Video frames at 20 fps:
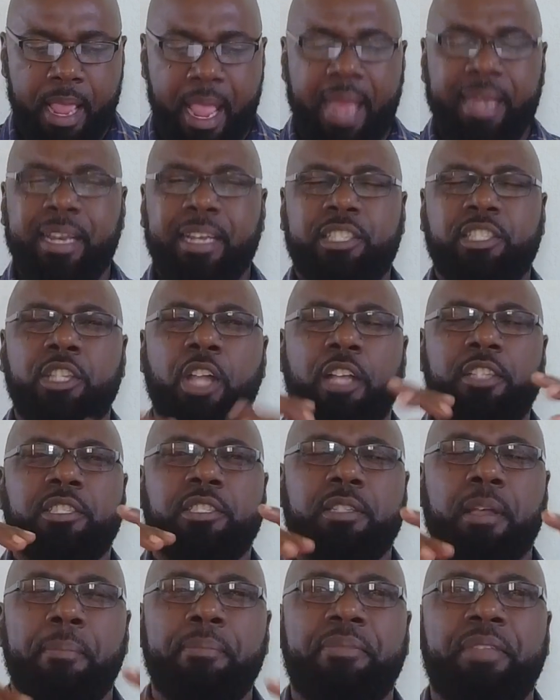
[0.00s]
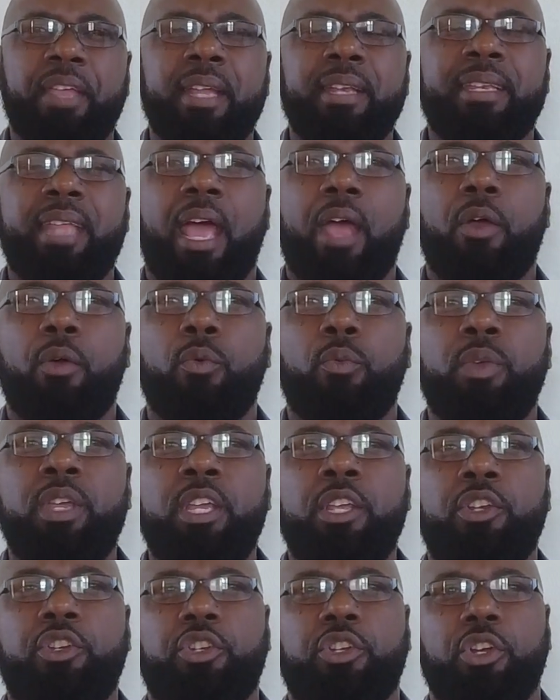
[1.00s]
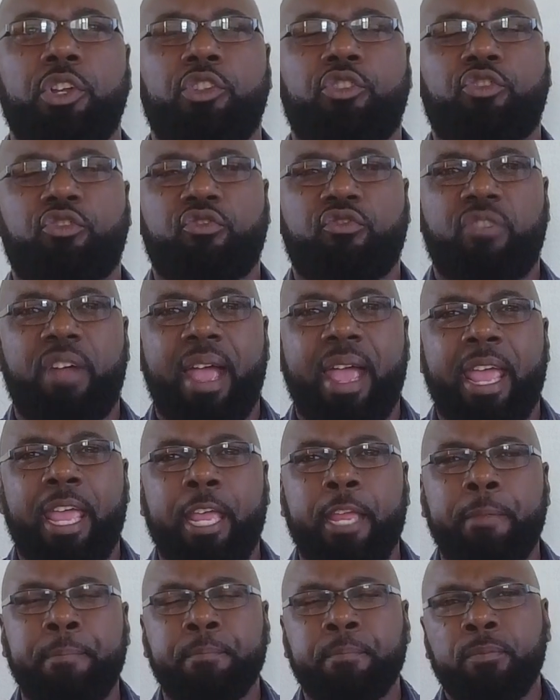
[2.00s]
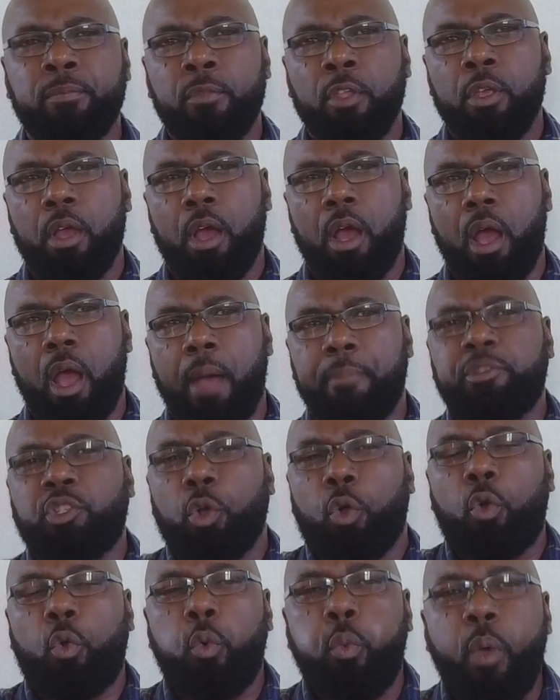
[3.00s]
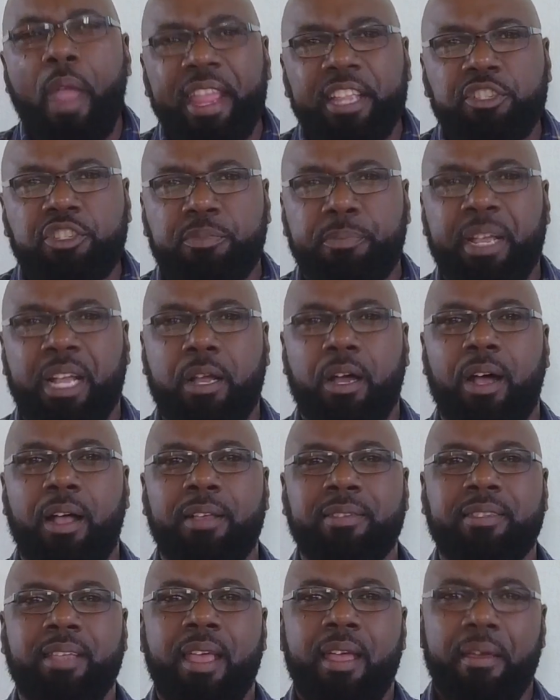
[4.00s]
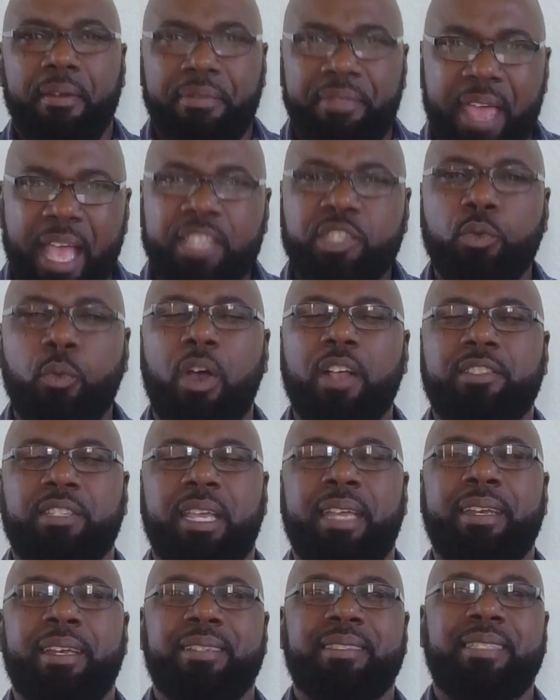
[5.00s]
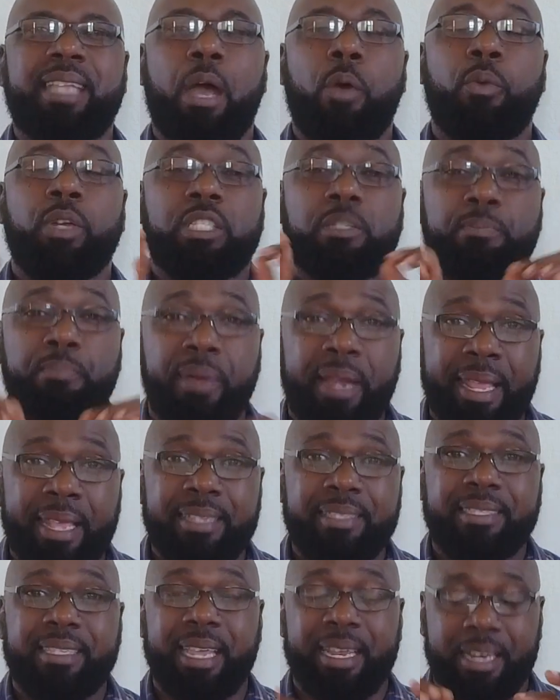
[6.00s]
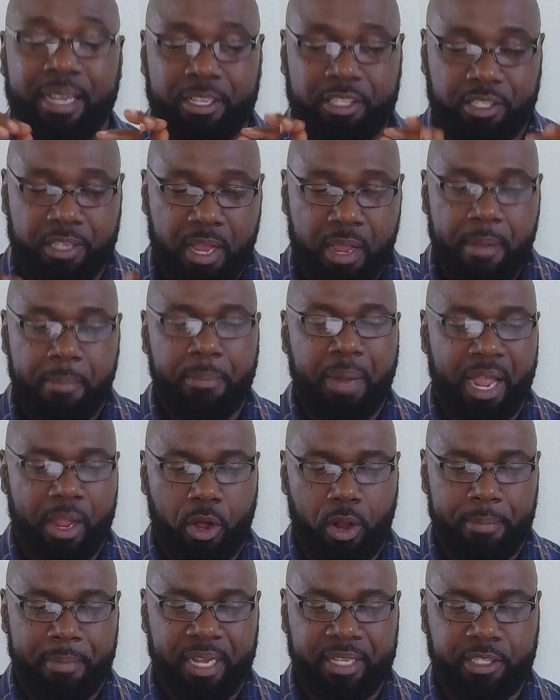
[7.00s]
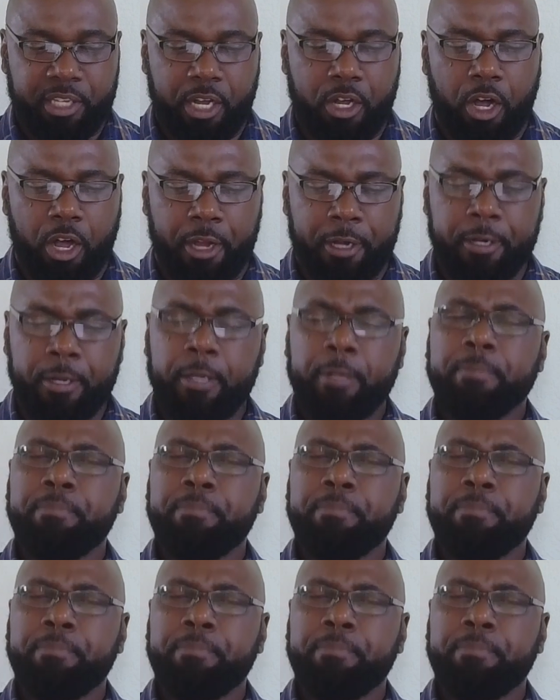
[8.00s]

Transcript: And it's not something that we should try to quench, because that's what's in us. That was placed in us by Almighty God.